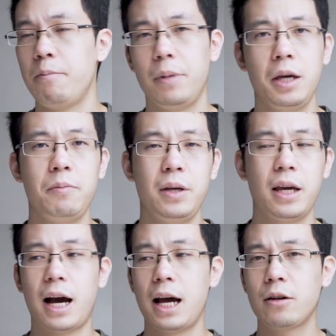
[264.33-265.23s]

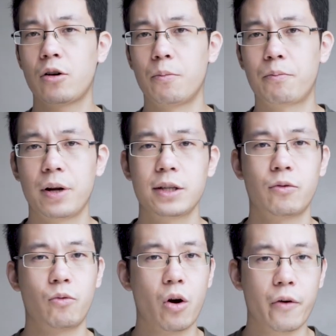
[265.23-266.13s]
maybe uncompressed
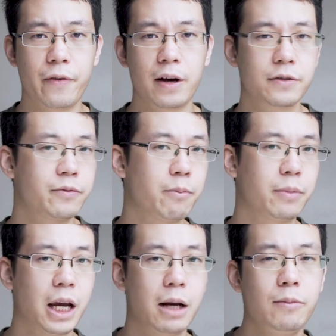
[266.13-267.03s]
raw files from
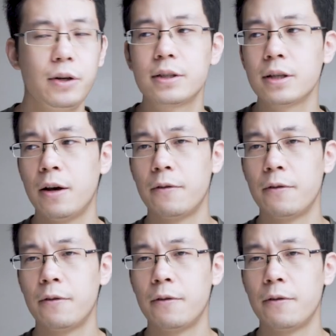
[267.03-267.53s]
cameras,